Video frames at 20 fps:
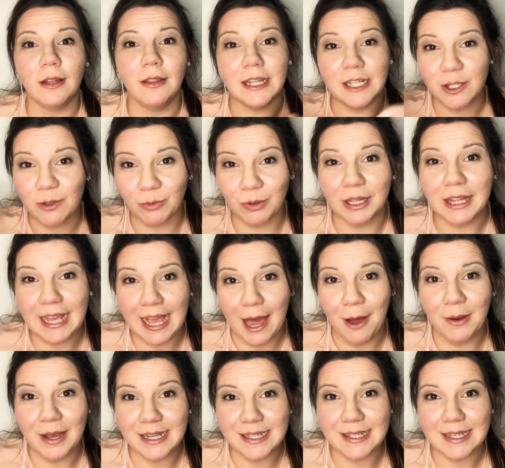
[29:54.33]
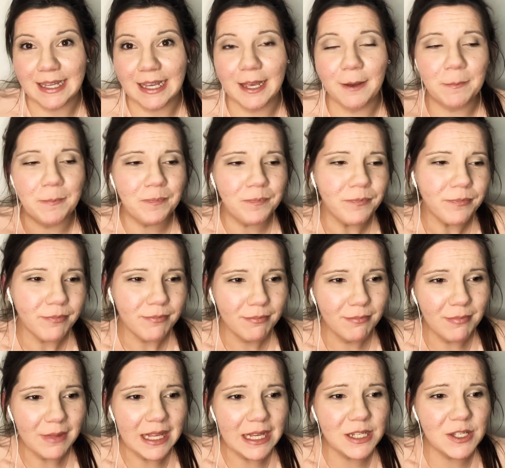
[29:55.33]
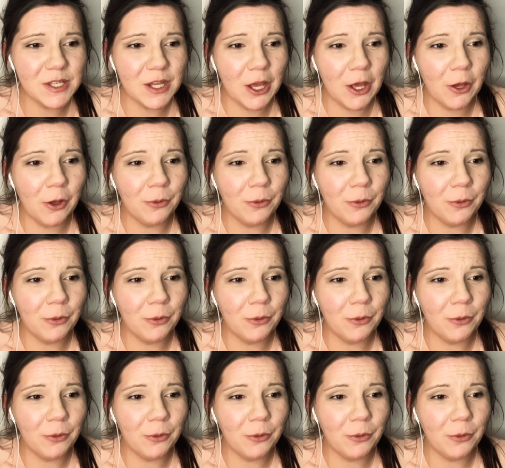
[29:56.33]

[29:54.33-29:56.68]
That's really how I see it. So